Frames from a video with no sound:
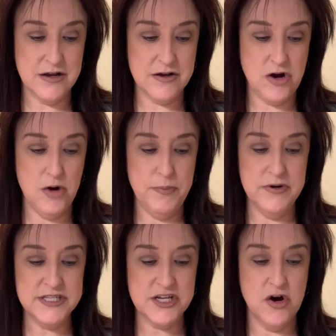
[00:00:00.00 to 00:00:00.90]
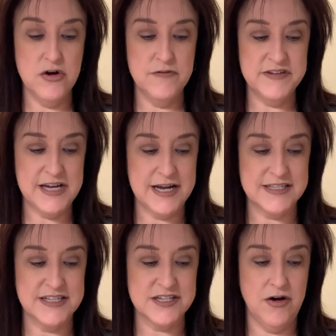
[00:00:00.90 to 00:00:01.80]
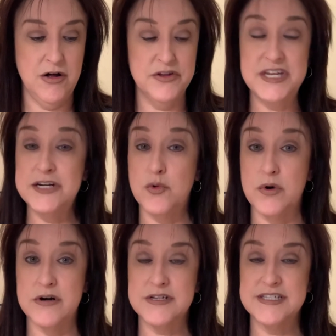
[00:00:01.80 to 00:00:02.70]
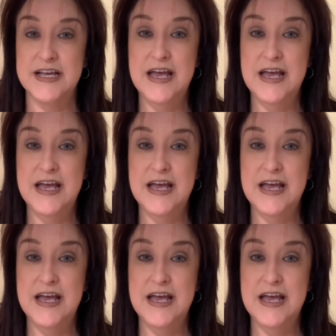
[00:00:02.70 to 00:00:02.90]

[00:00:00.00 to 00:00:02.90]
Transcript: Copperas Cove, Texas called Nedlewerks.